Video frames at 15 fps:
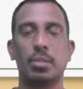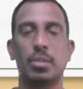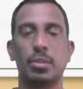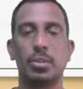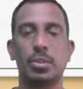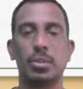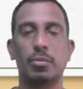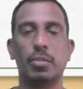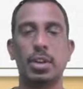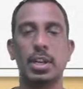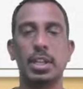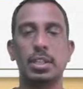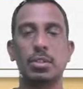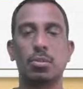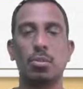So one
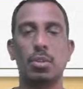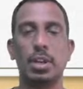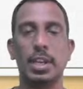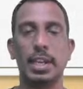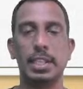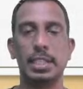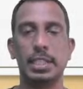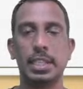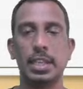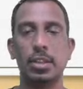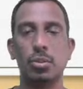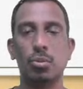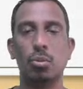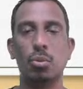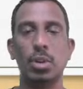is called SA
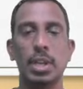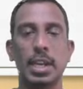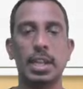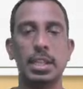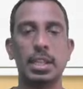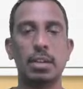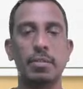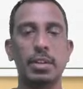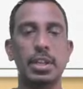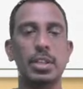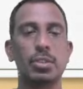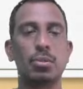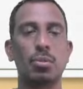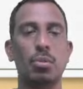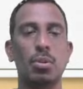node, another one
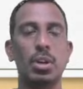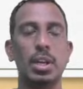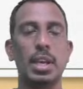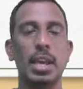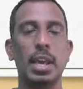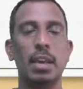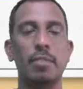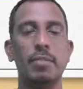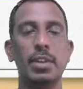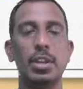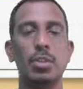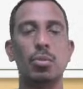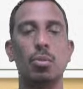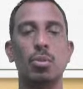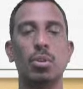is called AV
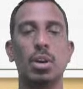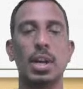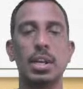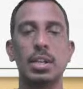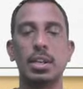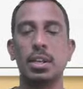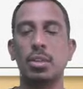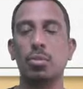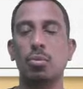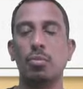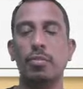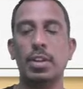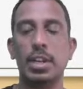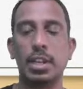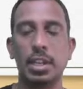node,
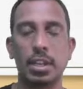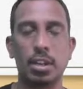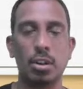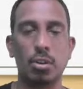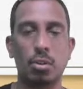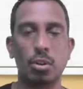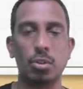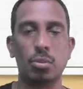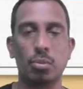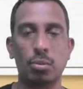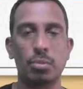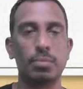atrioventricular node.